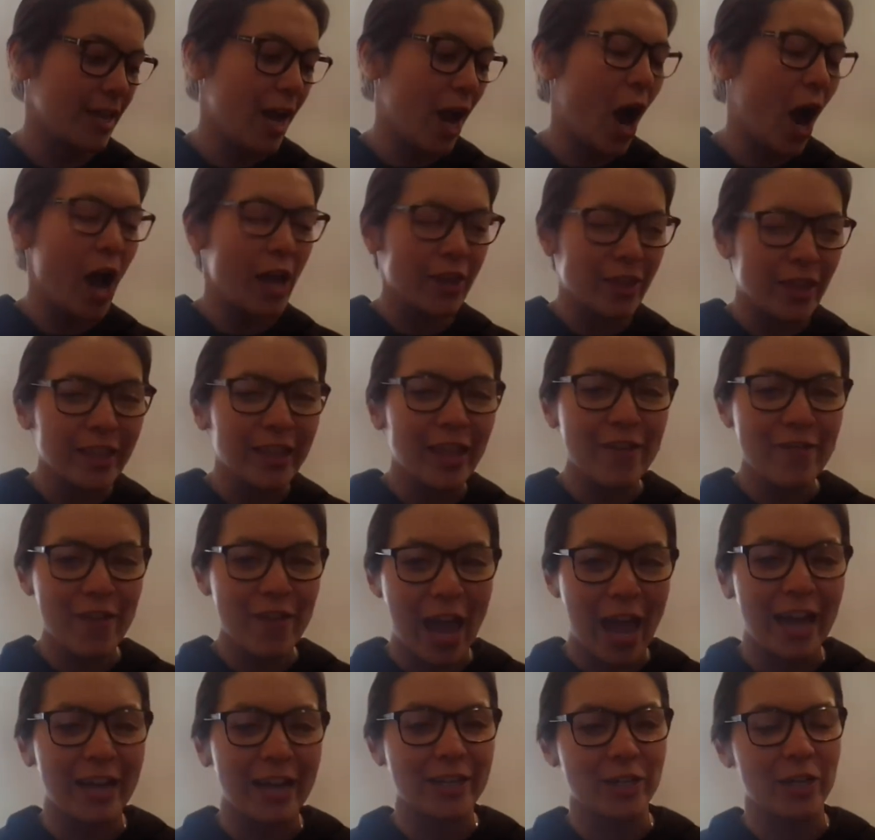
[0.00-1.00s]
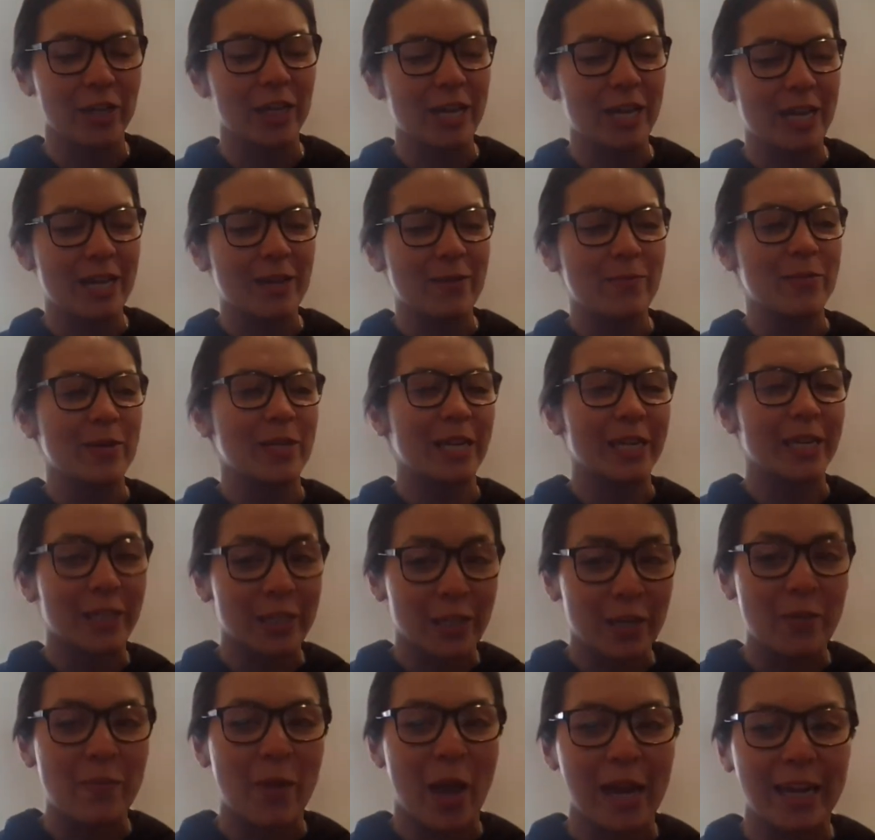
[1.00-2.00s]
I think they've actually
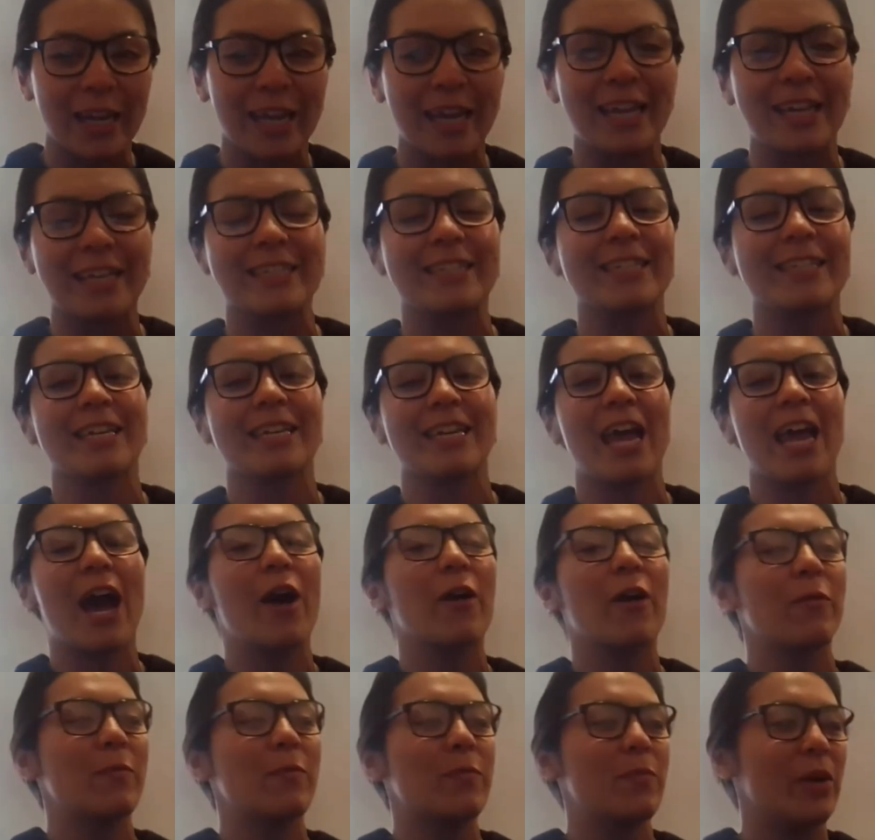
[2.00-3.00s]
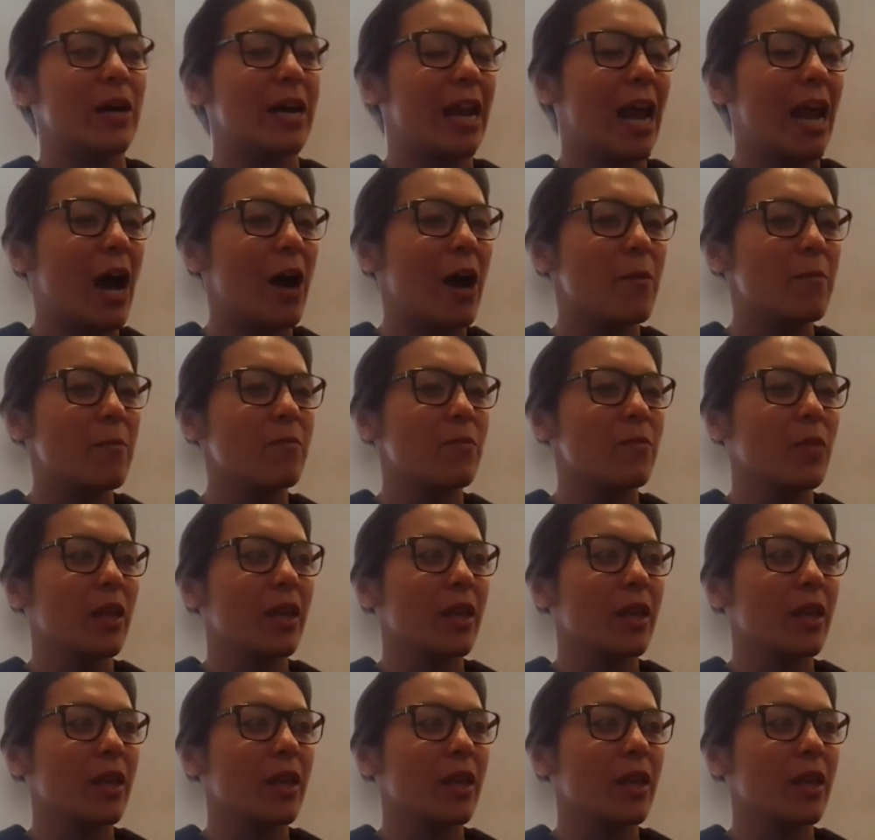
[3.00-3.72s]
potentially made it easier now, but um,